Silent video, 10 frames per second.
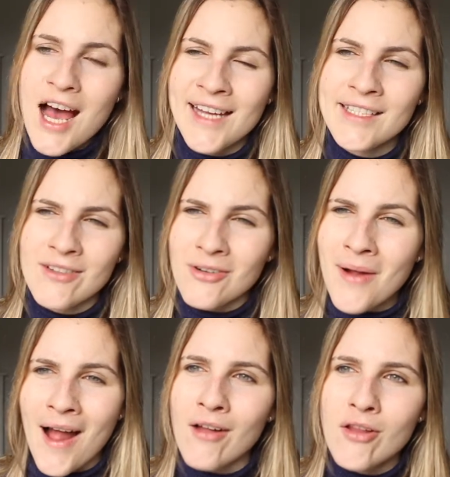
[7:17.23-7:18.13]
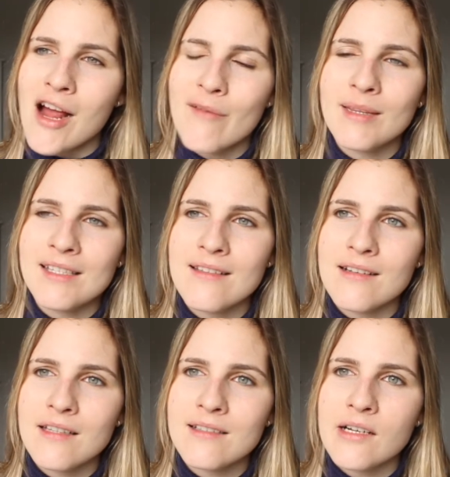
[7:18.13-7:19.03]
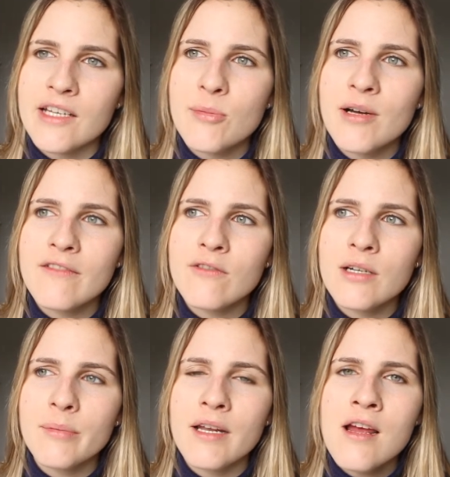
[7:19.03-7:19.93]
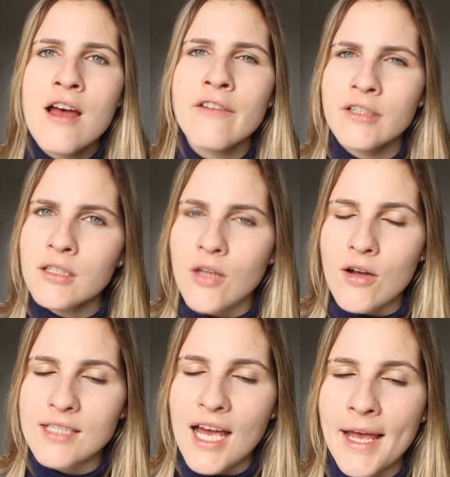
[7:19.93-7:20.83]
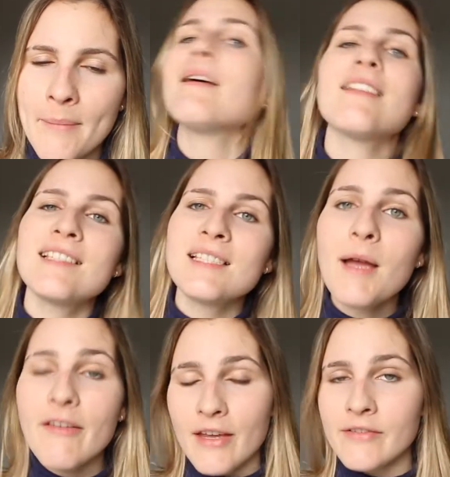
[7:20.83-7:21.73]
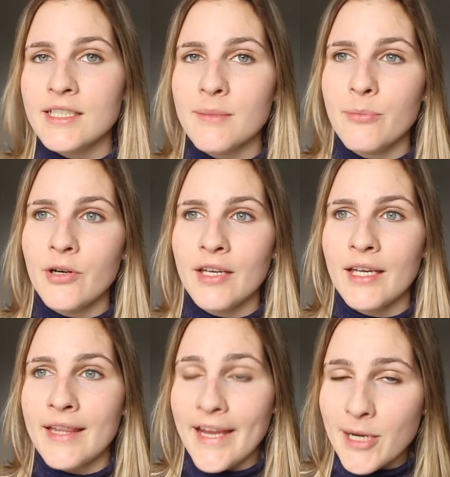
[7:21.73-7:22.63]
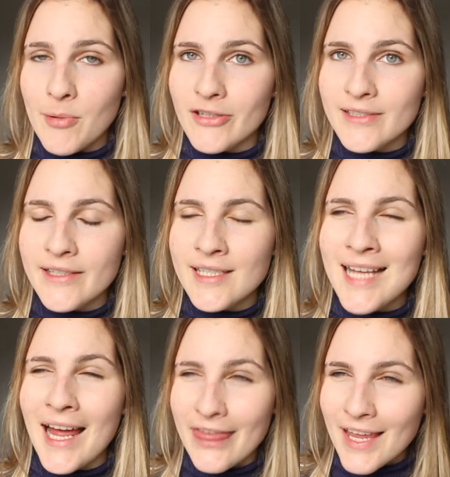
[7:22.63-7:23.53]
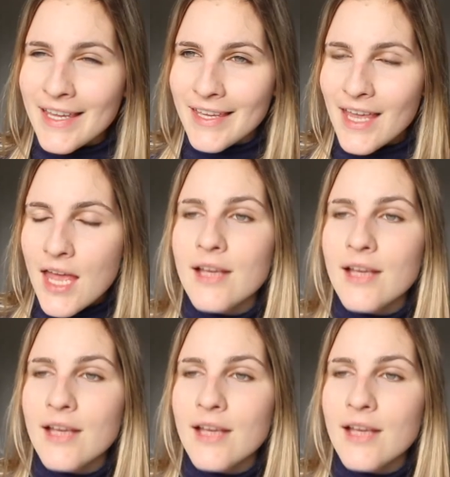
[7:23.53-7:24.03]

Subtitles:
I don't know how long I've been listening to this audiobook for, but for a long time. But this is my favorite book in the Harry Potter series, I think.